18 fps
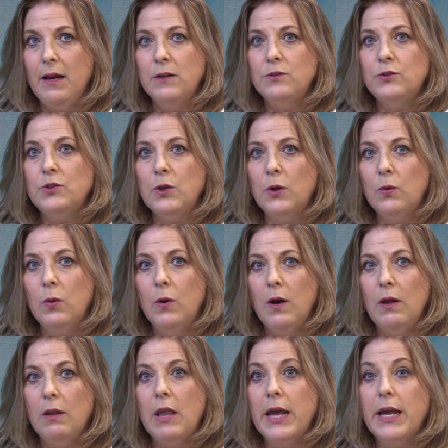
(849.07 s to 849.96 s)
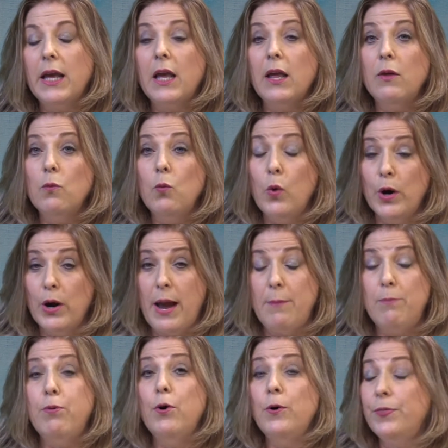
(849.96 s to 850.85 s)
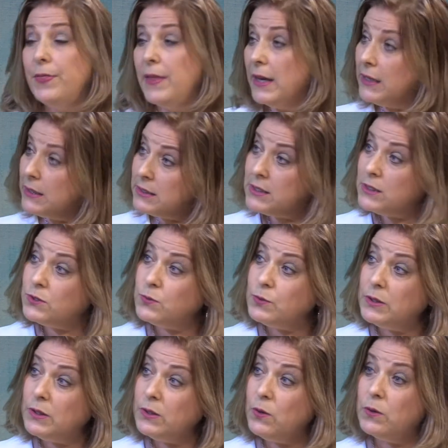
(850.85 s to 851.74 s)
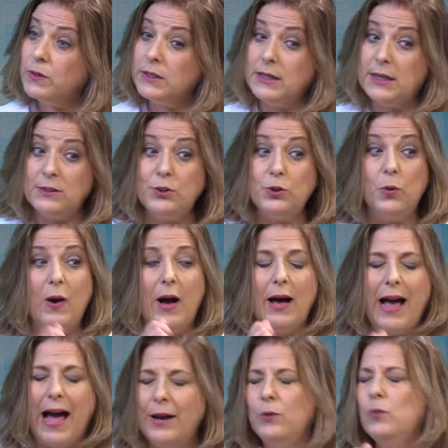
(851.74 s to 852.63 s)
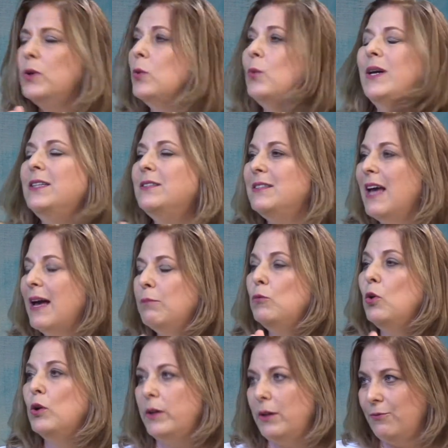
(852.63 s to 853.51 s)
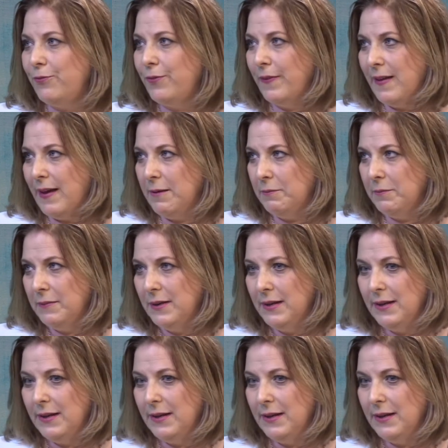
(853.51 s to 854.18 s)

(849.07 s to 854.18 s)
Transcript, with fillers: So, like, where I put things is really organized, so I don't want to waste time looking for them.